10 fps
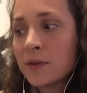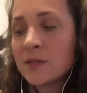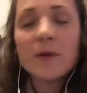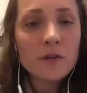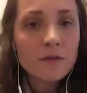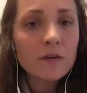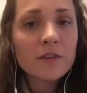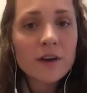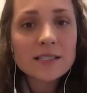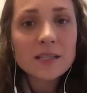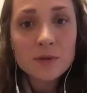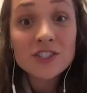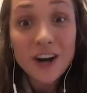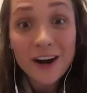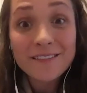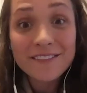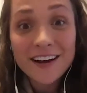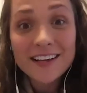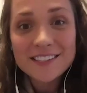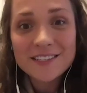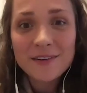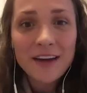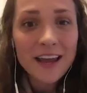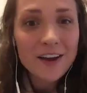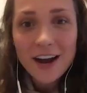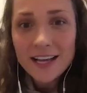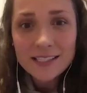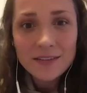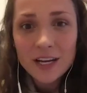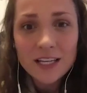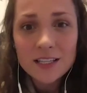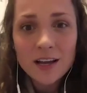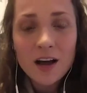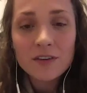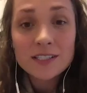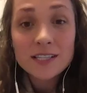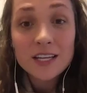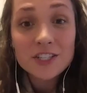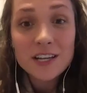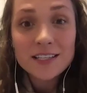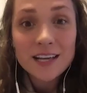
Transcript: It was beautiful for us. It was a start for us to invite Christ even into the conversation,